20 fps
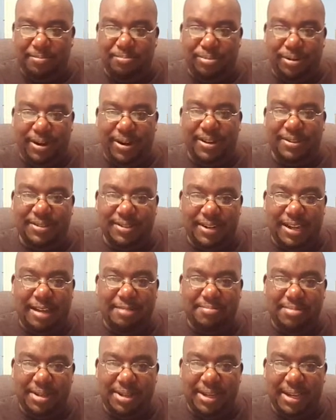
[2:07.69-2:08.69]
prayers are
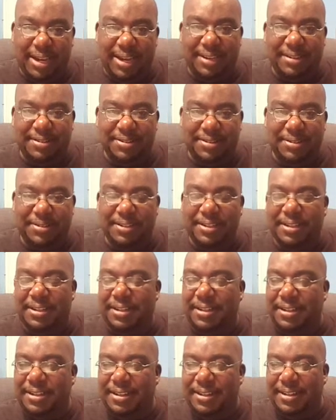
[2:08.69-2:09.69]
not being answered.
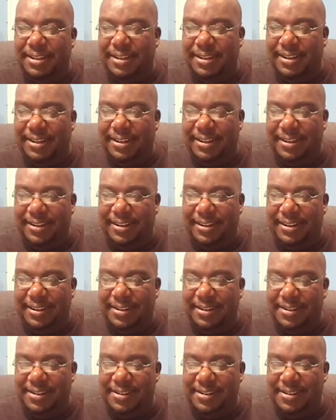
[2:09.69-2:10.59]
Uh,